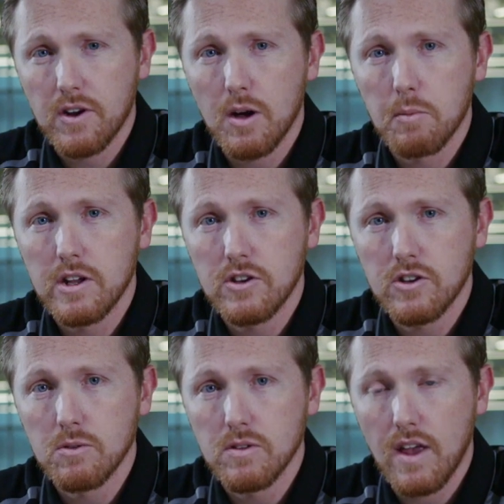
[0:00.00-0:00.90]
common
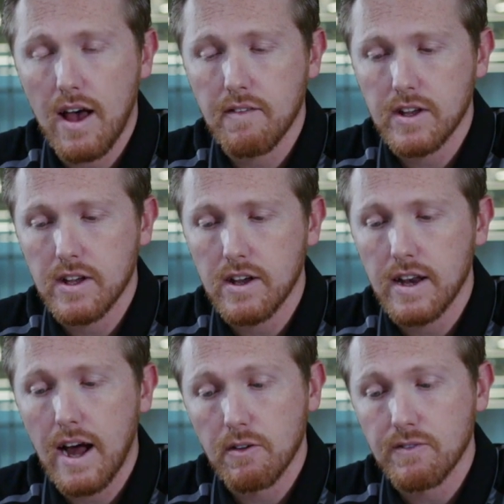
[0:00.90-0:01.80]
issue is having
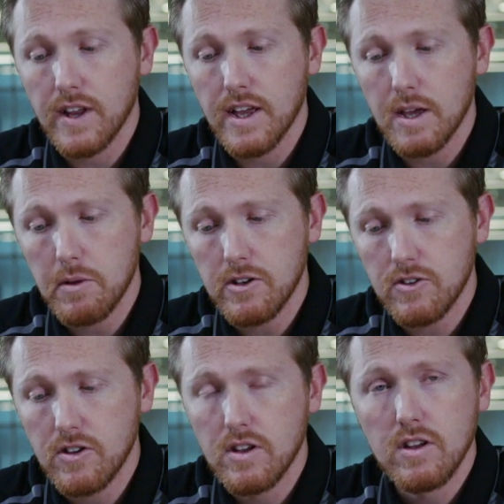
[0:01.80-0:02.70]
an out-of-date
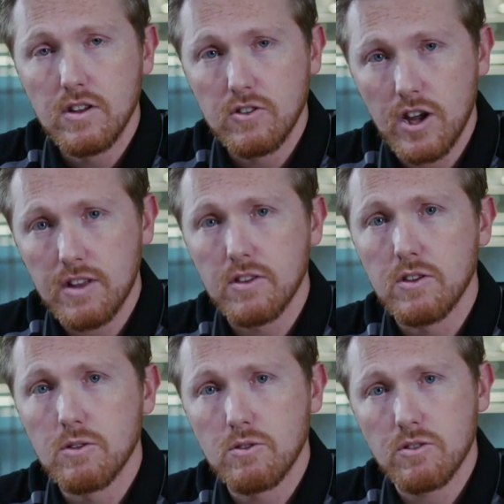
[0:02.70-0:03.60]
image. Check the
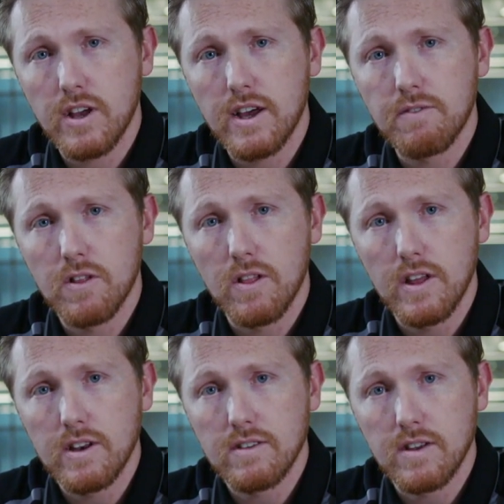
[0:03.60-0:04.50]
user's guide for the
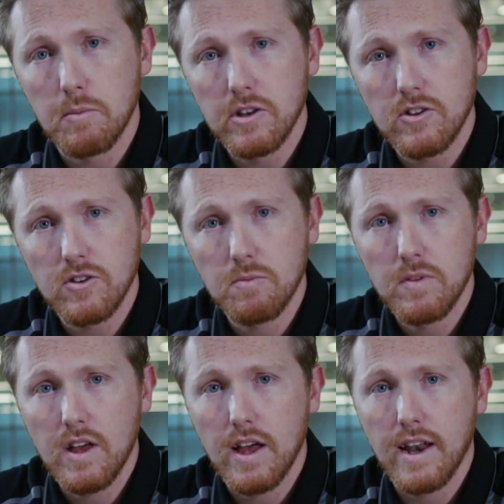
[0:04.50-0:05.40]
latest image
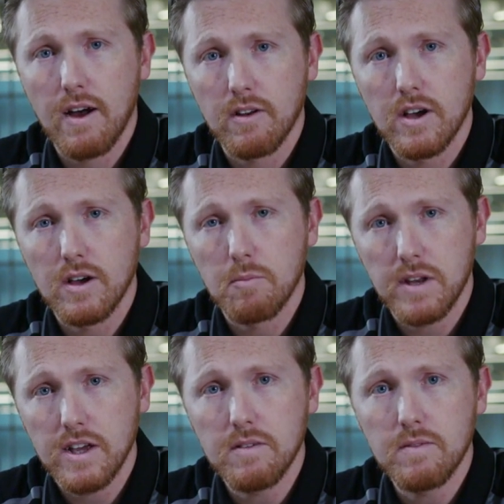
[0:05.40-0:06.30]
and how to
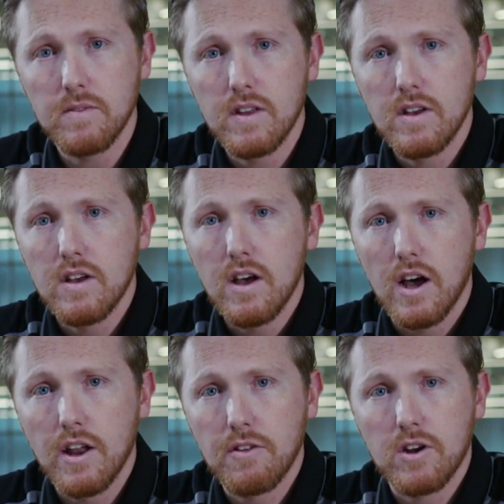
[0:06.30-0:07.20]
update.
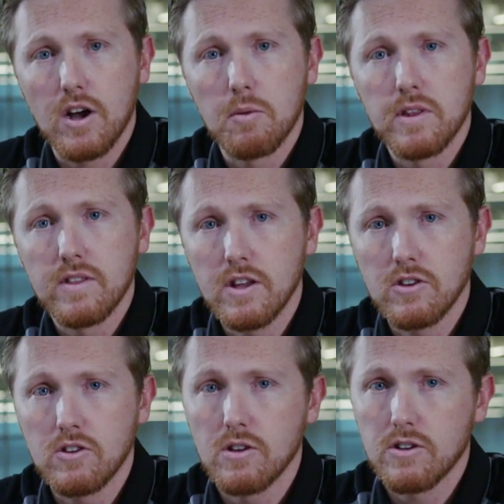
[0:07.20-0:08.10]
Another common
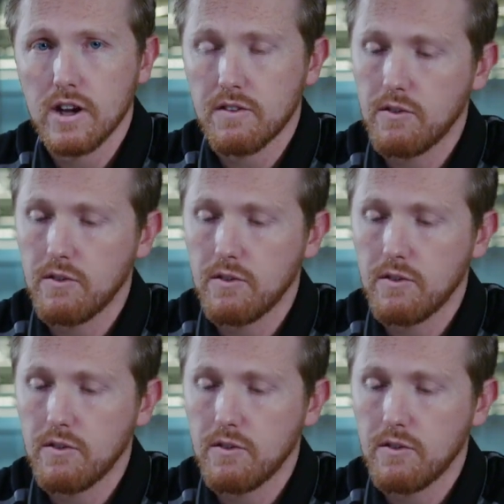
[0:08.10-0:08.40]
issue to check